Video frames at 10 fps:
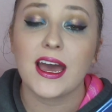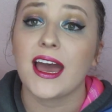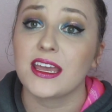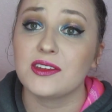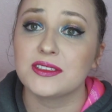
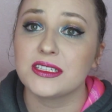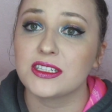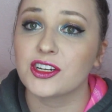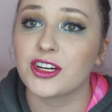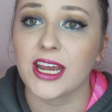I used it
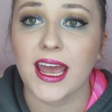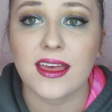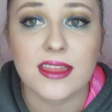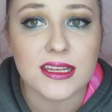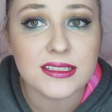to
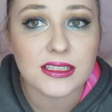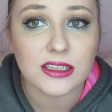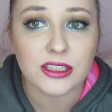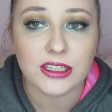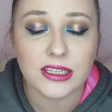create this
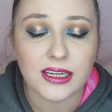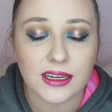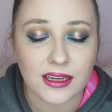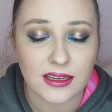look,